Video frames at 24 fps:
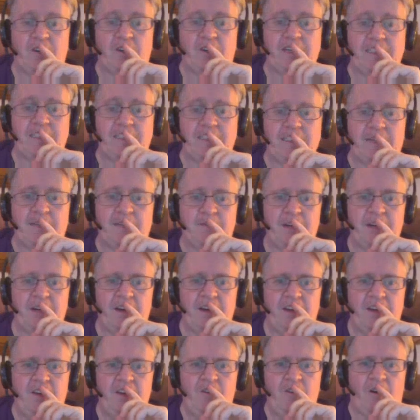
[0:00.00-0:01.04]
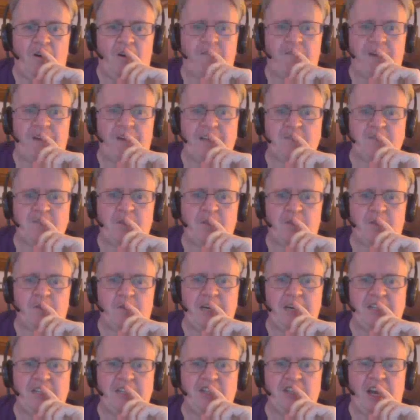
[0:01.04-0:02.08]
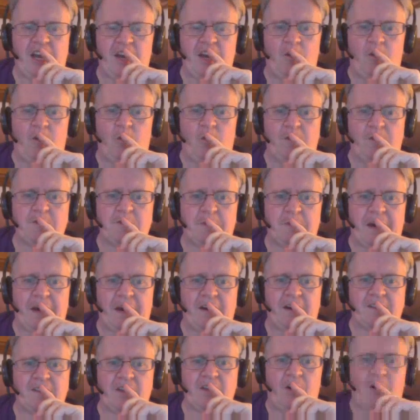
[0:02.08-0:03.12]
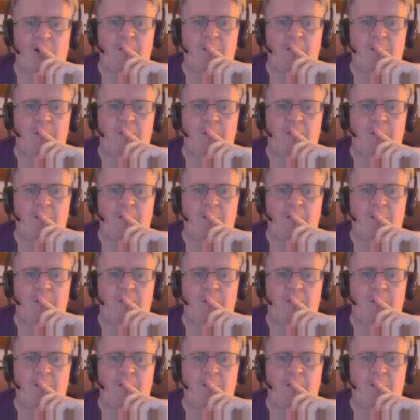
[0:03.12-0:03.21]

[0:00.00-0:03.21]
joins them. You are faced with 3 giant wolf spiders.